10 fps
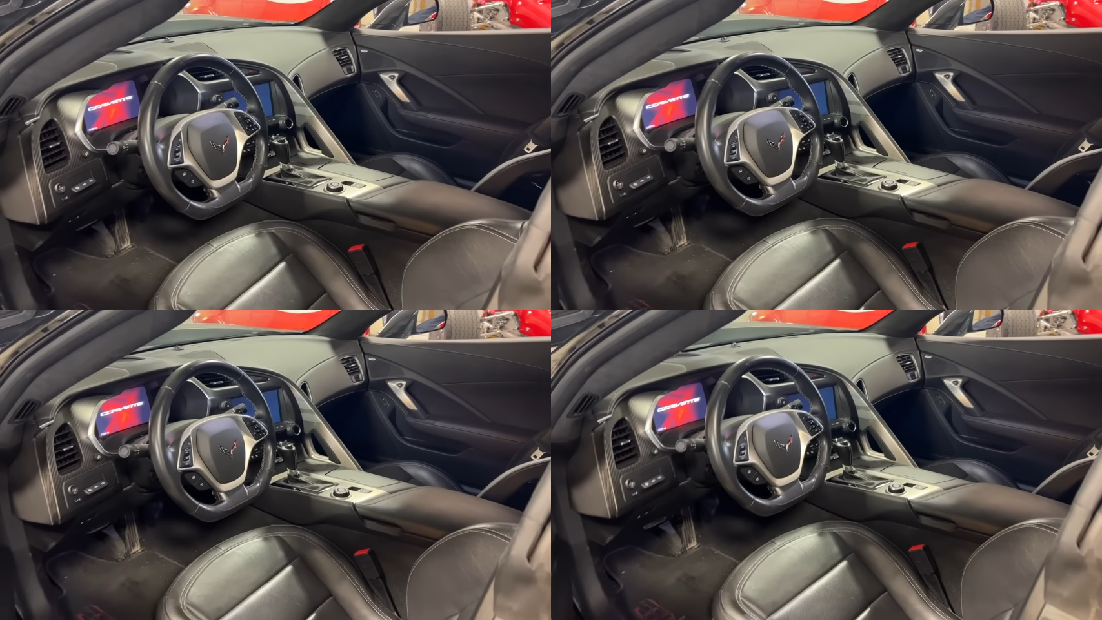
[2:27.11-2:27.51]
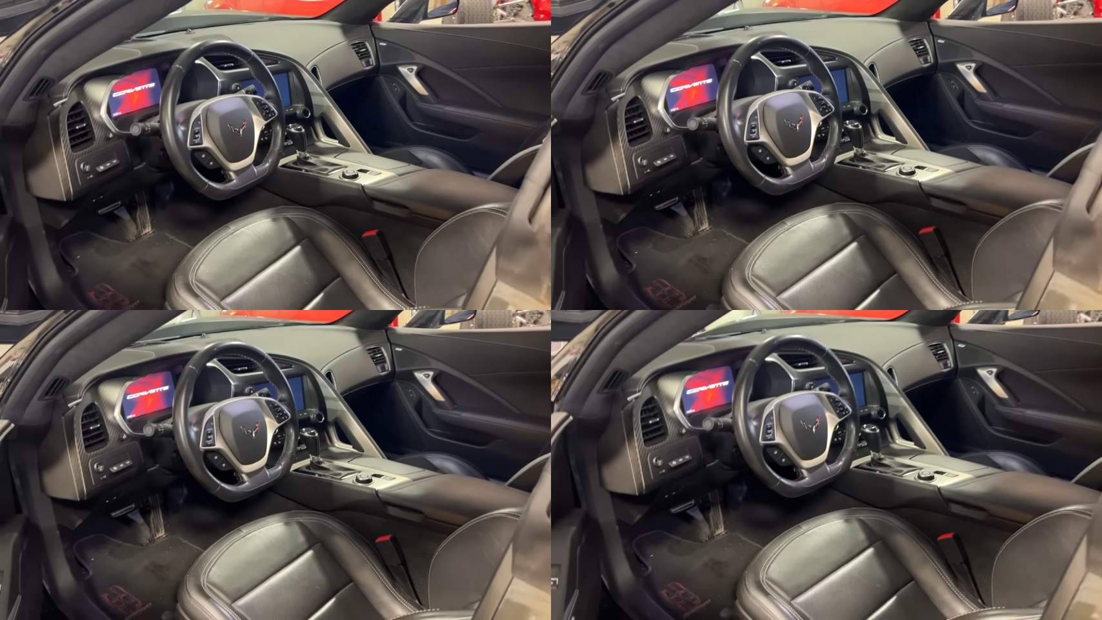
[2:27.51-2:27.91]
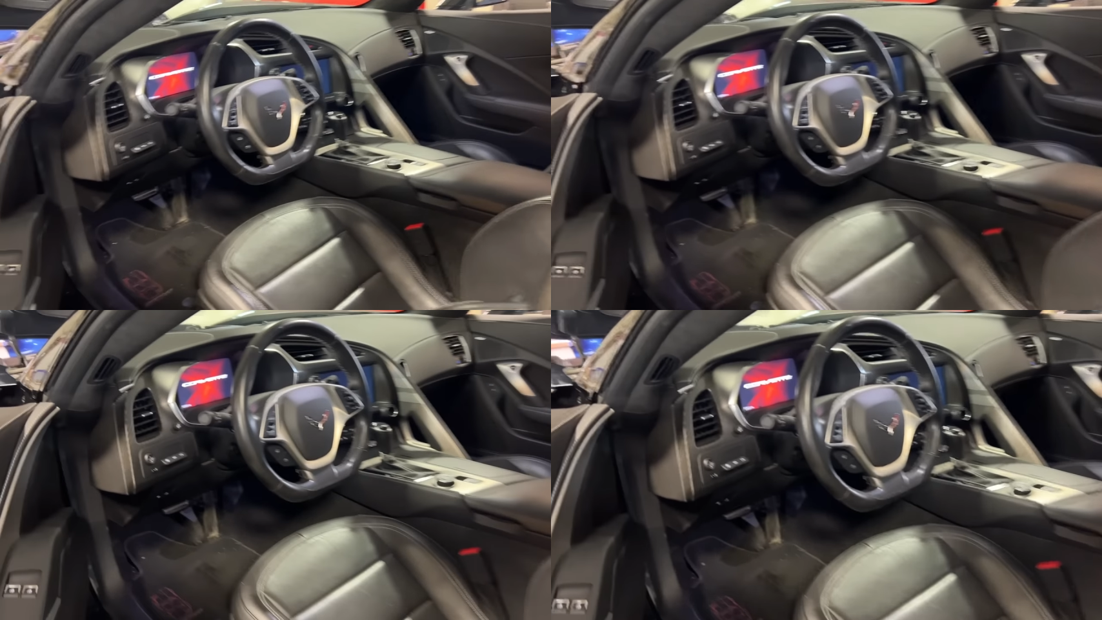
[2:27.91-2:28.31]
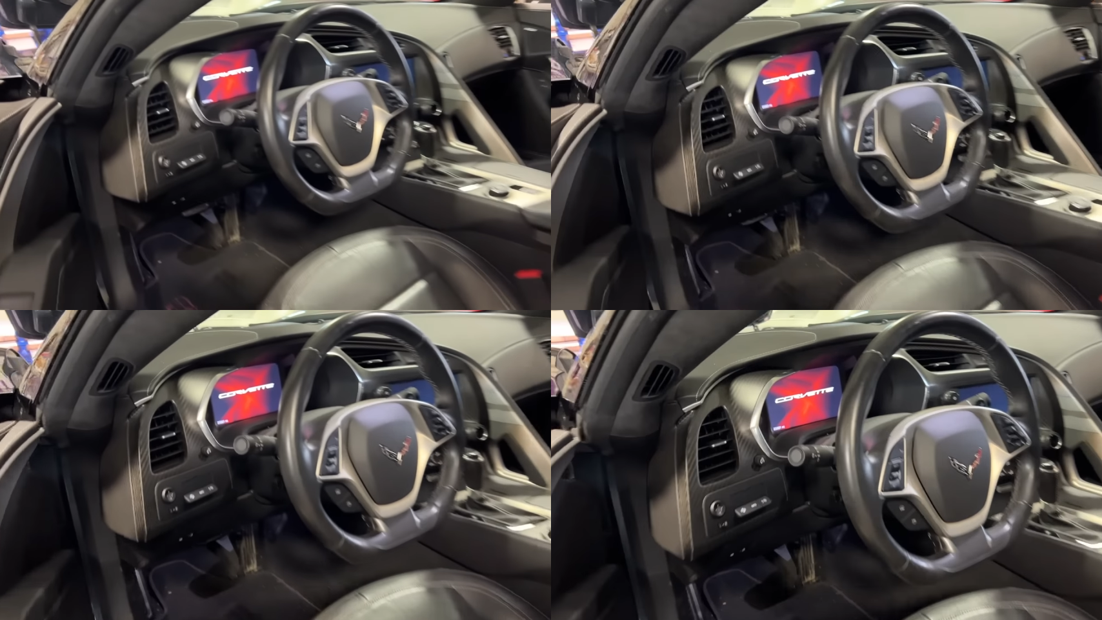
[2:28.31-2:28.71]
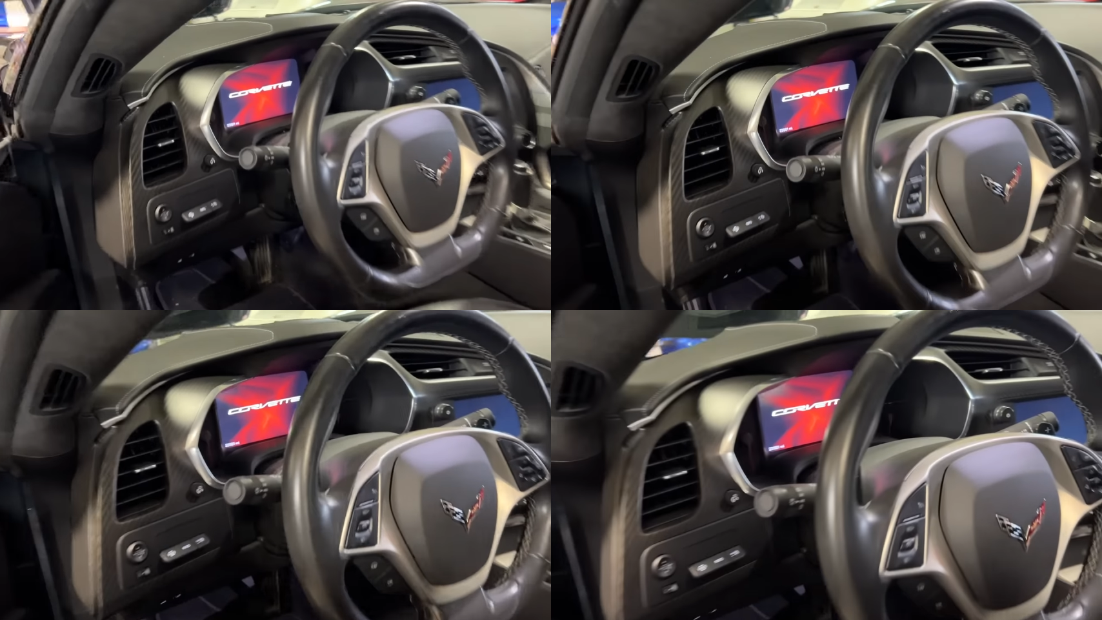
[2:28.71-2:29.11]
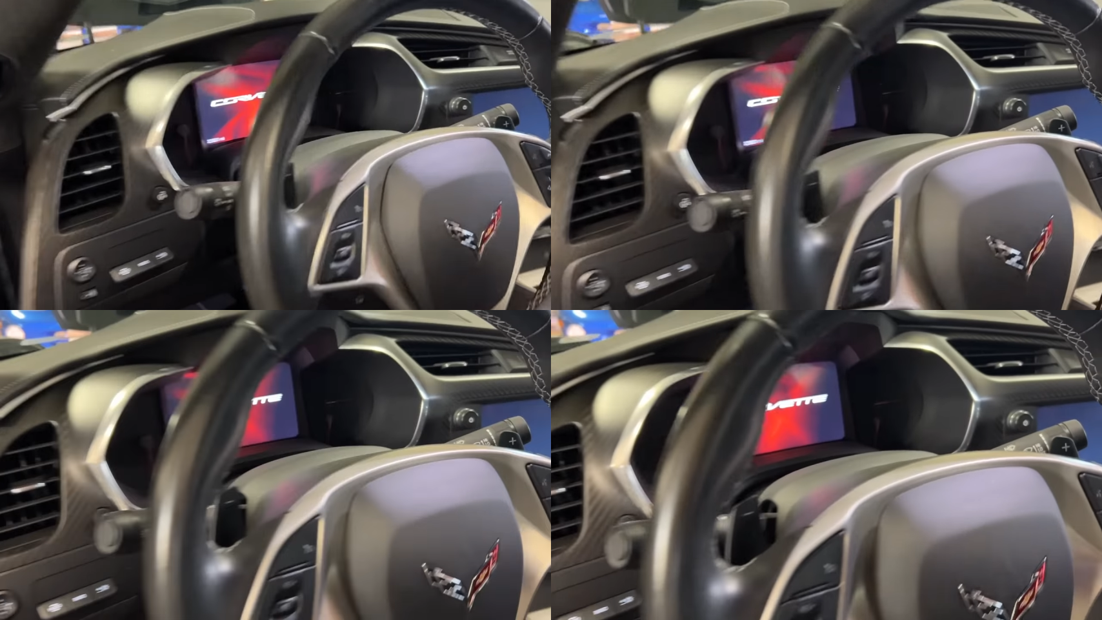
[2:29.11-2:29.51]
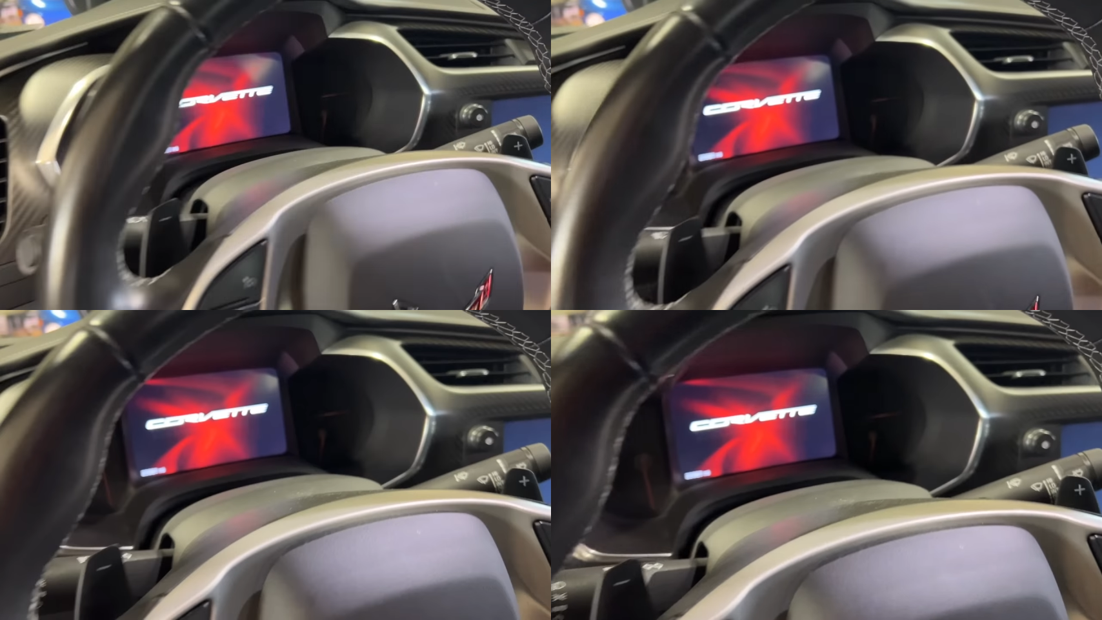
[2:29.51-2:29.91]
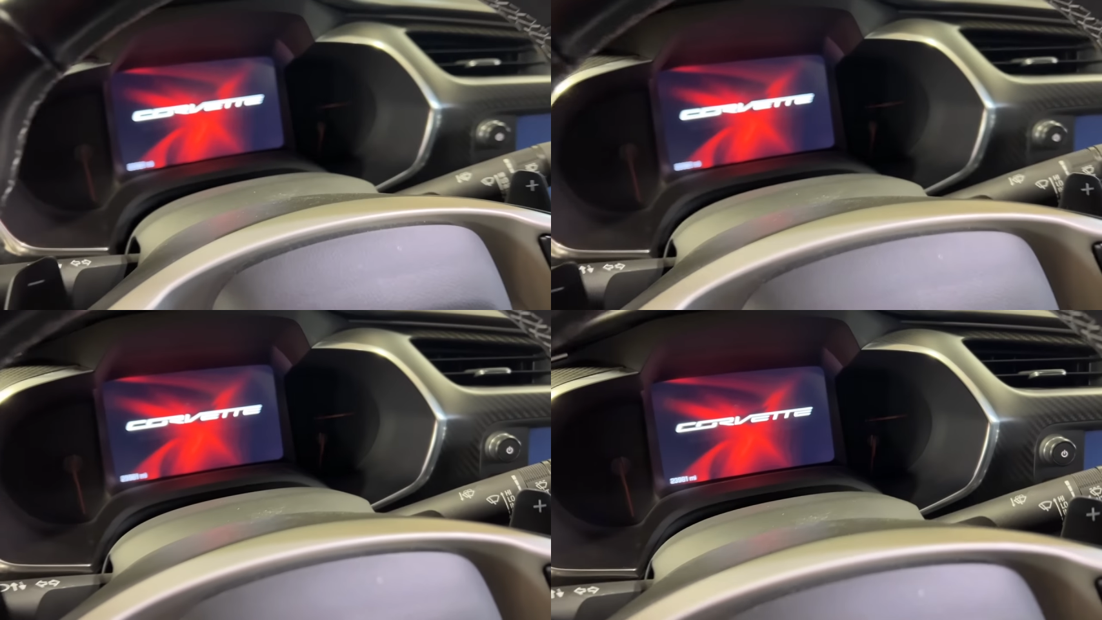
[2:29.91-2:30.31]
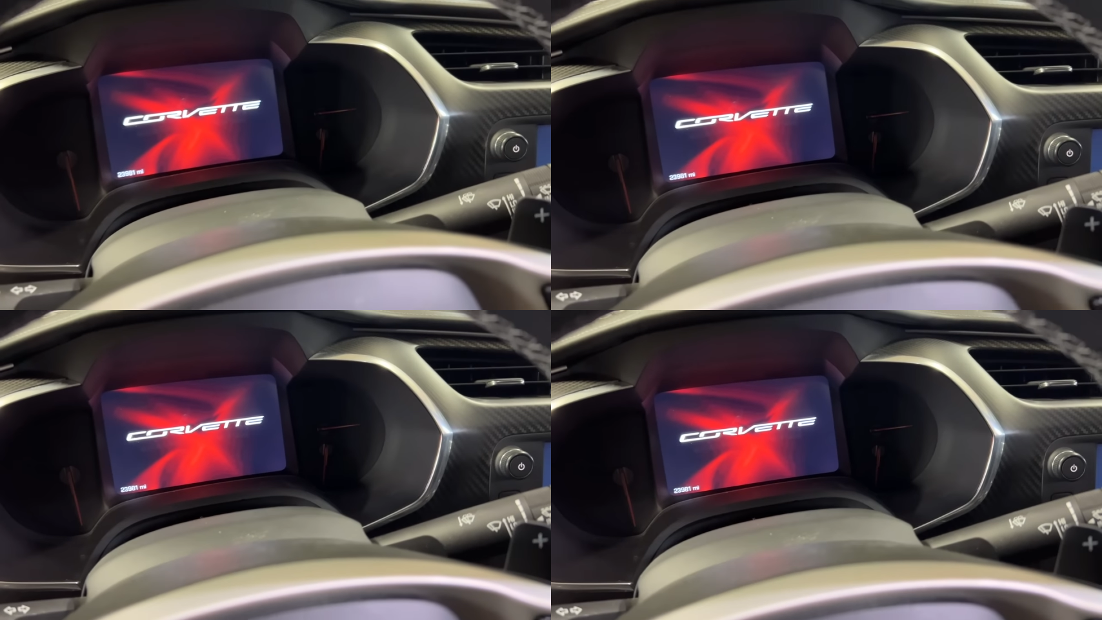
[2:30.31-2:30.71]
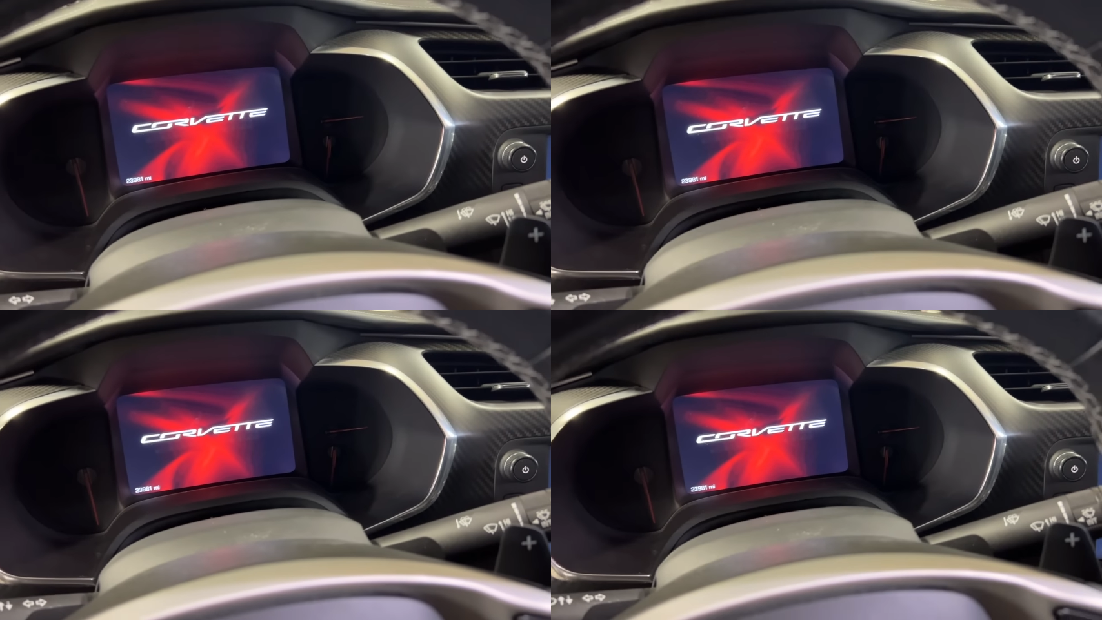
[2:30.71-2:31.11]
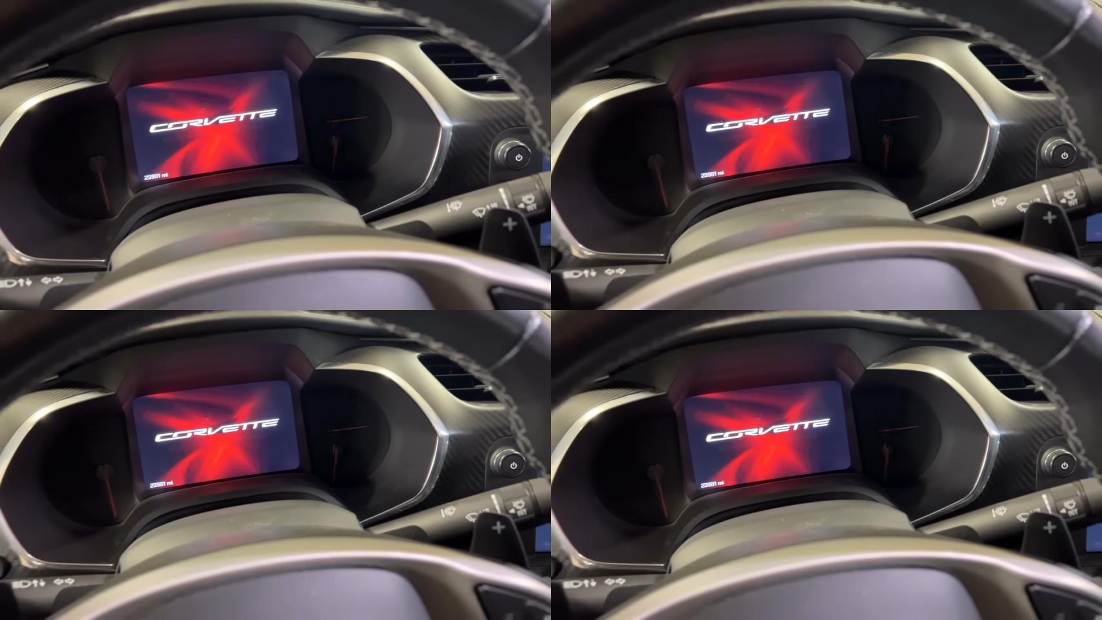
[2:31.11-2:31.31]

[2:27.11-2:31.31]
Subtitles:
Nobody's mouth can be seen.